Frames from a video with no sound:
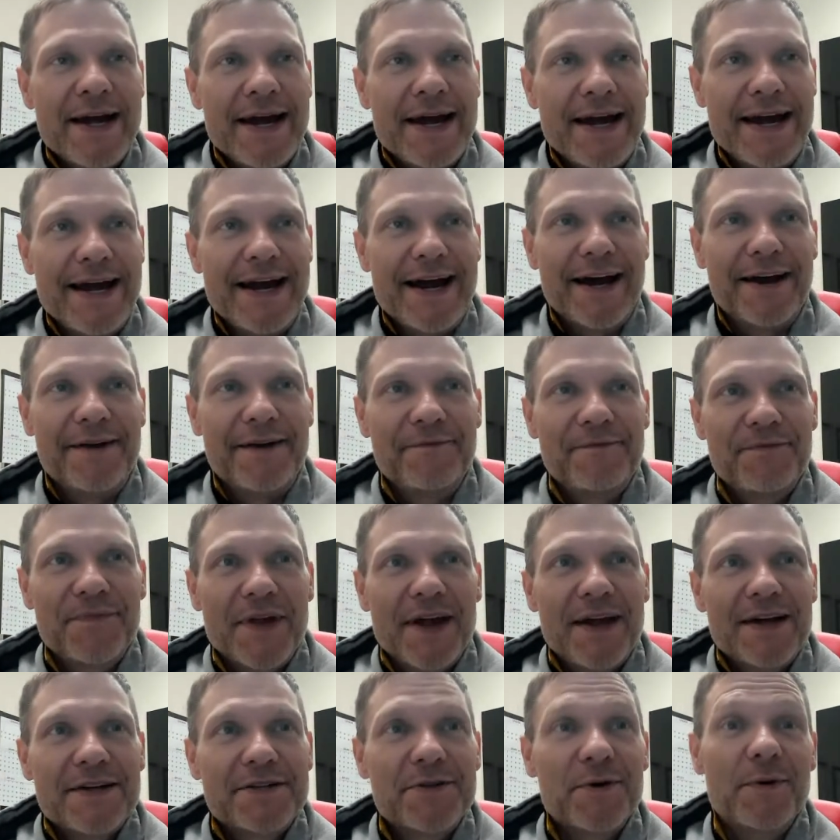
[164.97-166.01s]
And
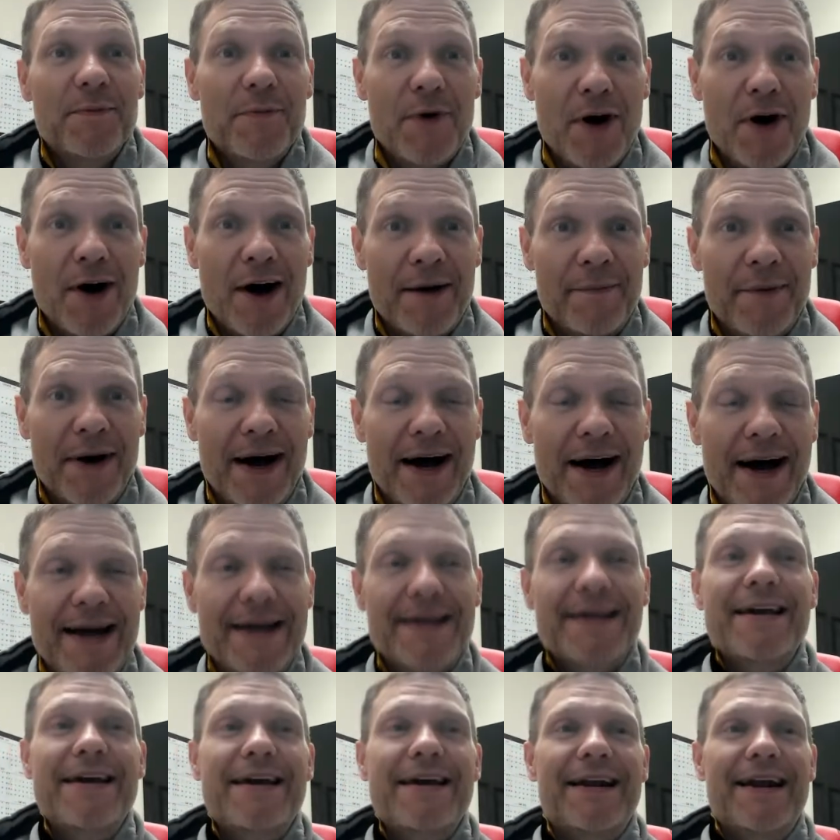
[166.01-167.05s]
so, Mom, I
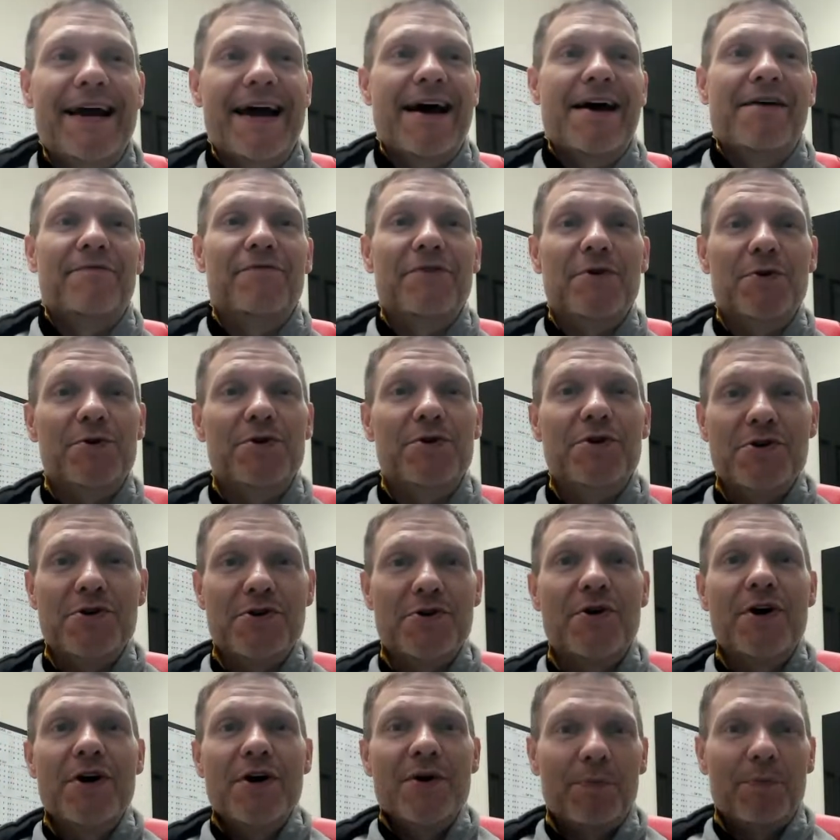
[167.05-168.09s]
can't have you
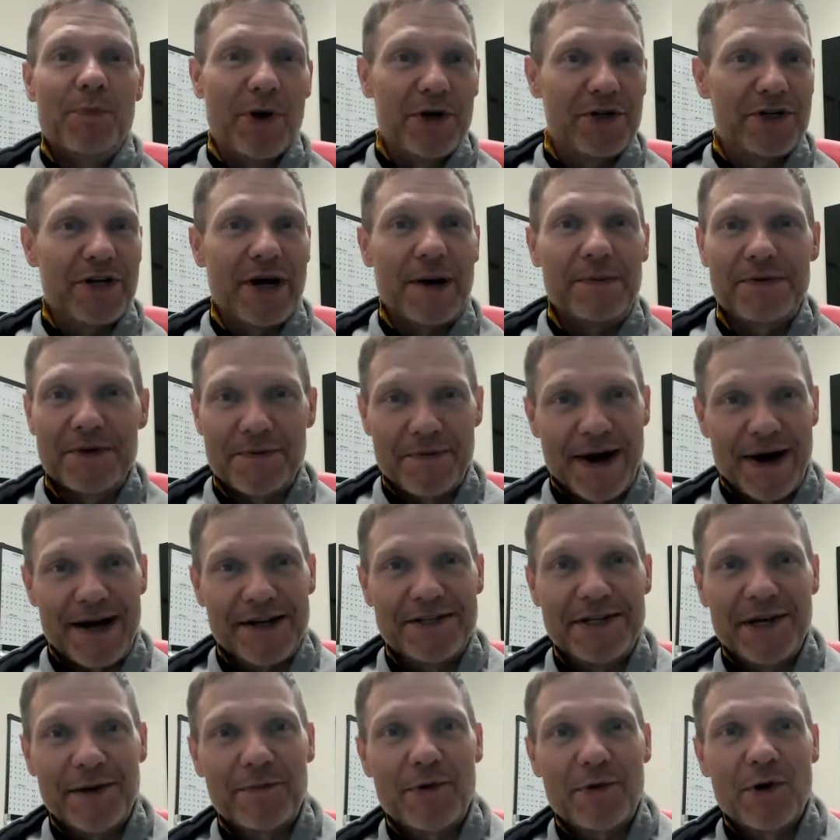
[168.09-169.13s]
do push-ups and
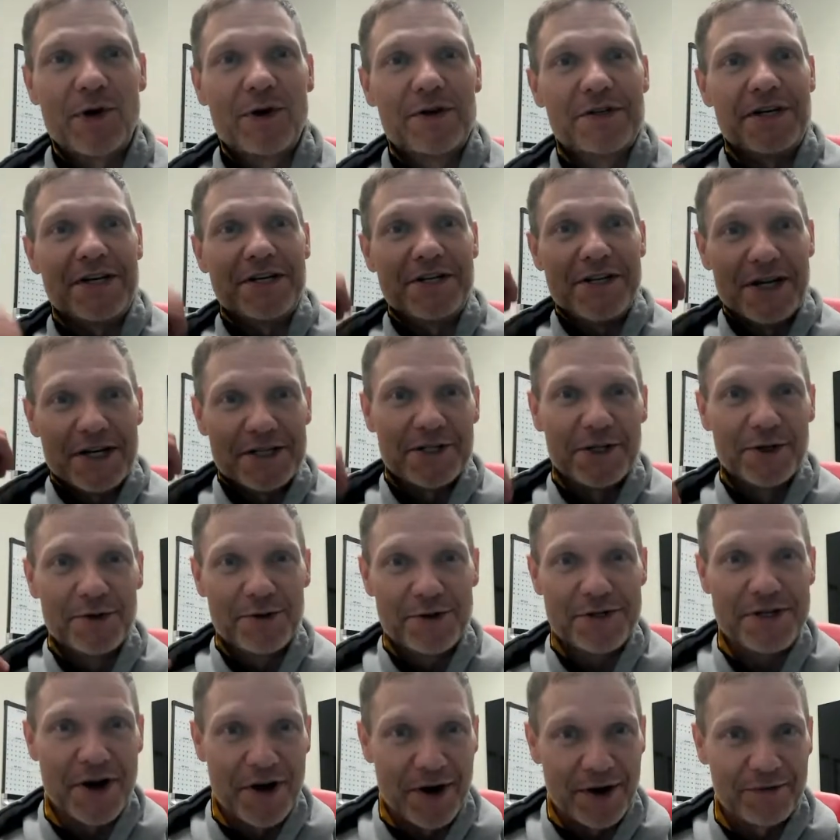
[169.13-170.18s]
bicep curls and just lose
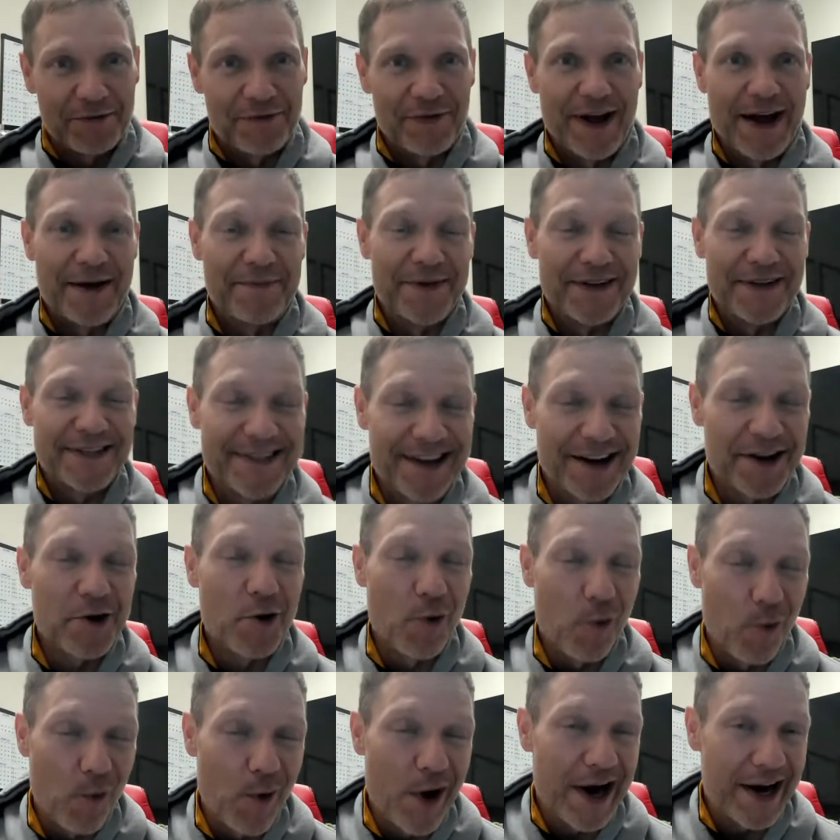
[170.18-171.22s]
the arm flab. That's not
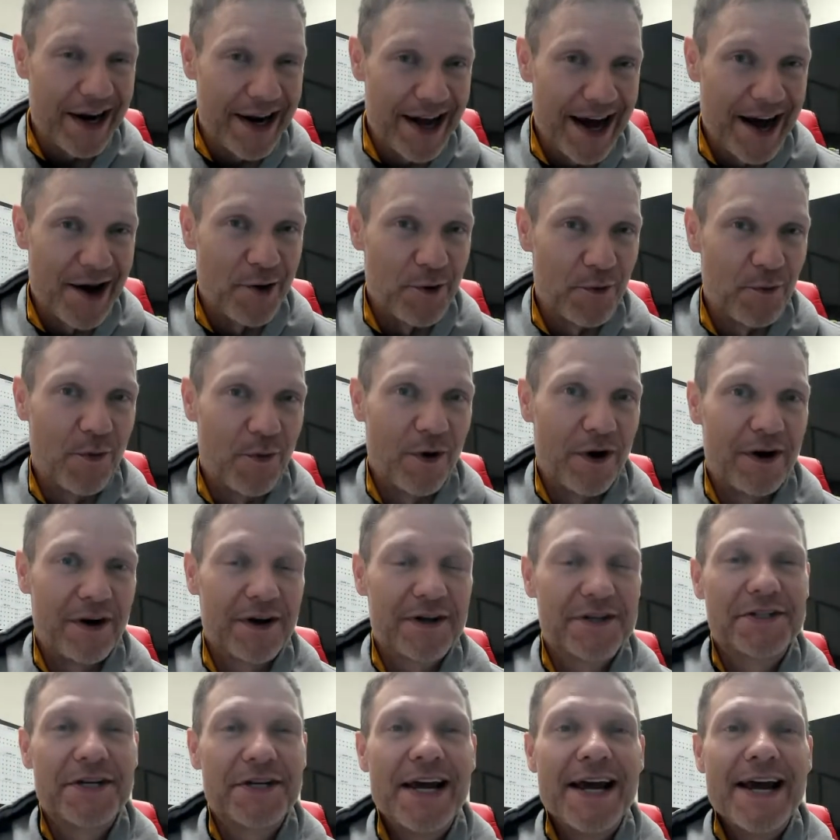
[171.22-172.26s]
quite how it
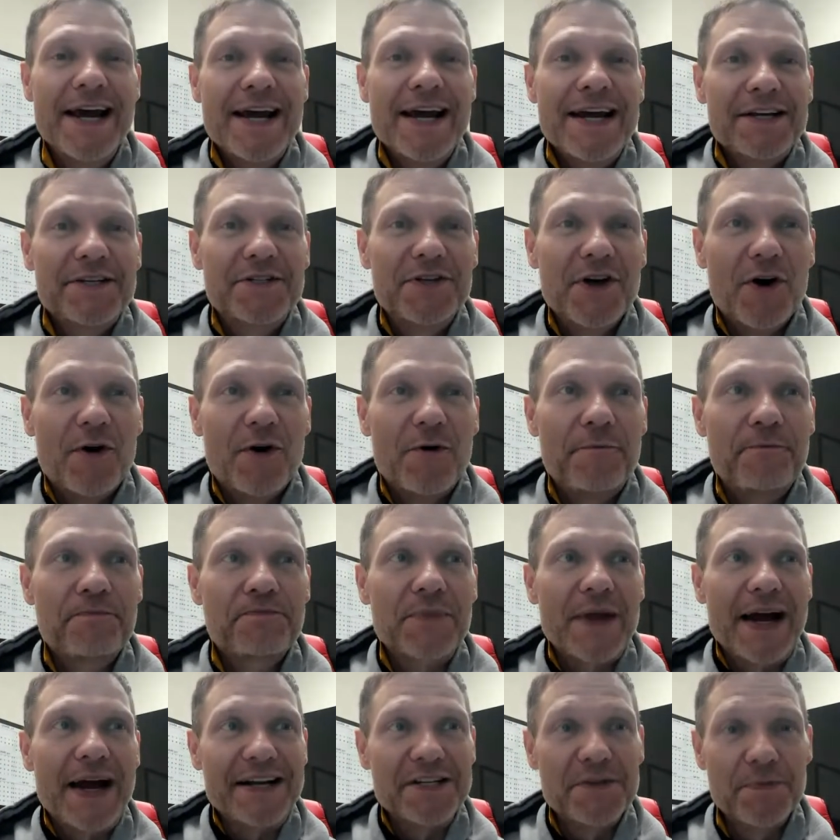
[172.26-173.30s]
works. So
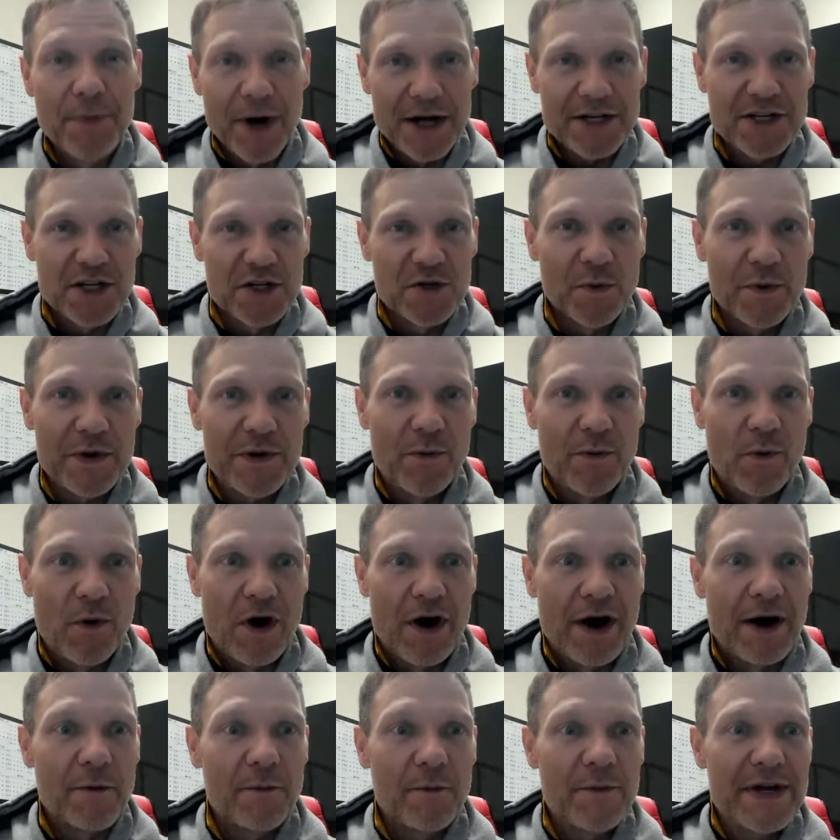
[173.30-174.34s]
as much as we
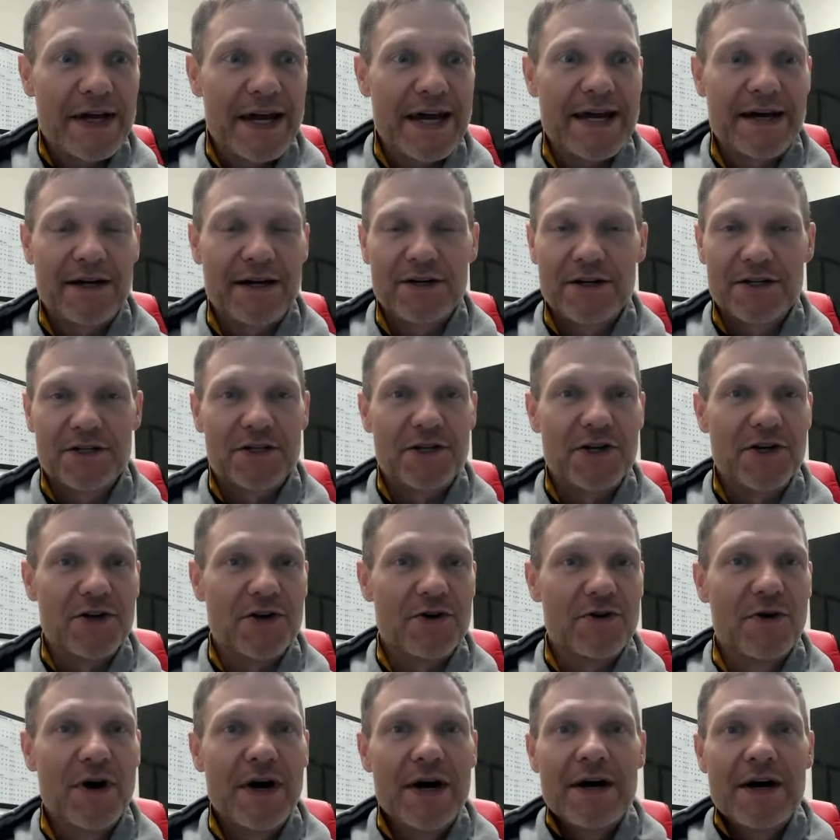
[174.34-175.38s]
want, we can't just
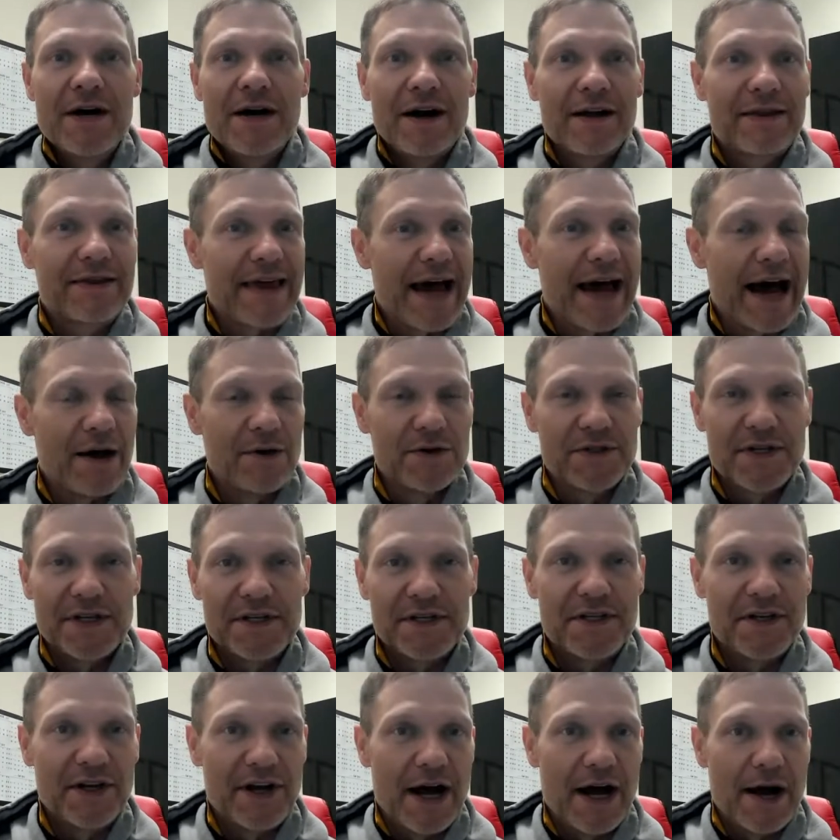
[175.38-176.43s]
do 1,000
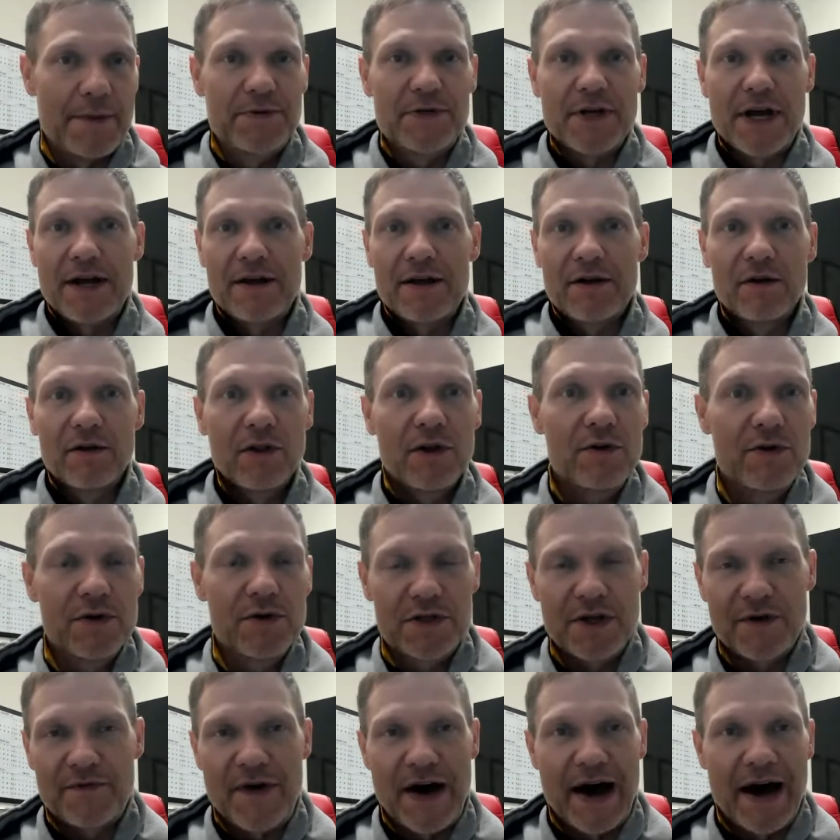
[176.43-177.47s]
sit-ups and lose
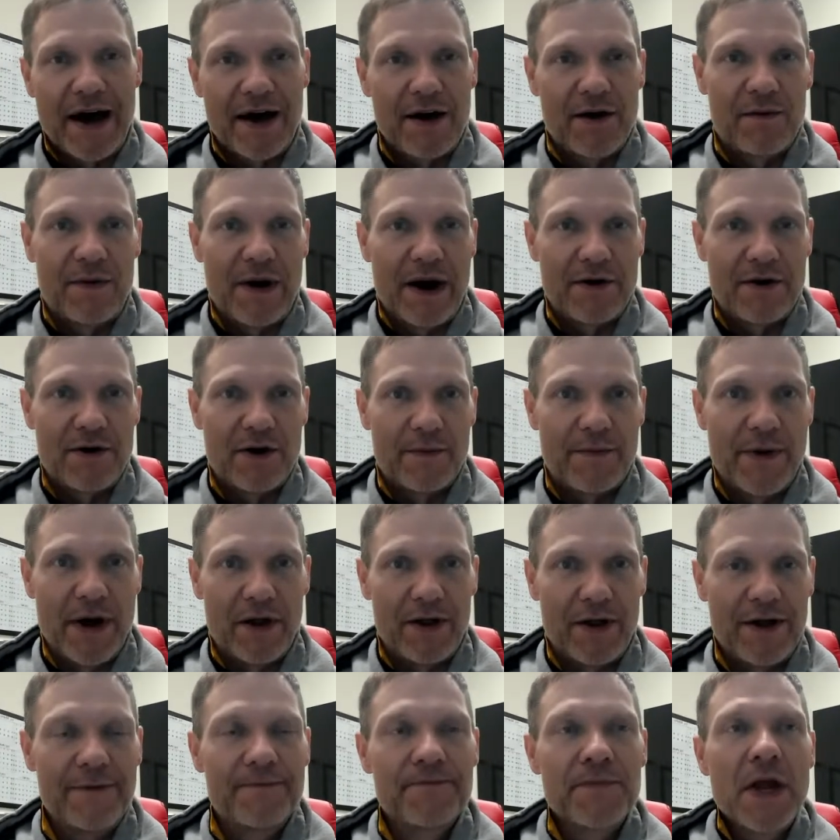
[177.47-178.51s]
the fat around our
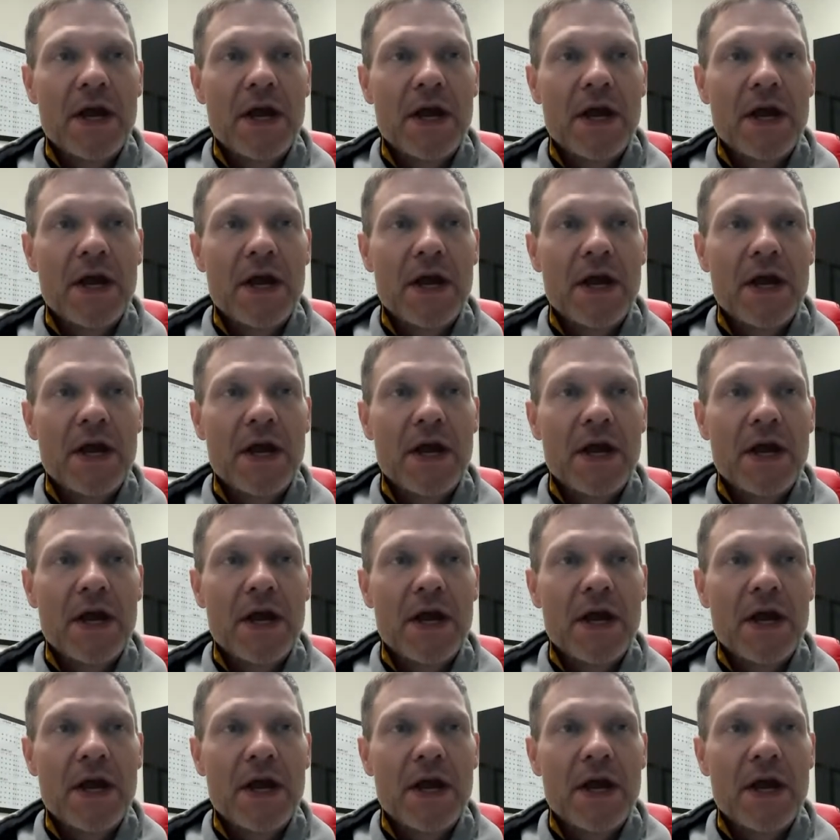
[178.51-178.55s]
belly.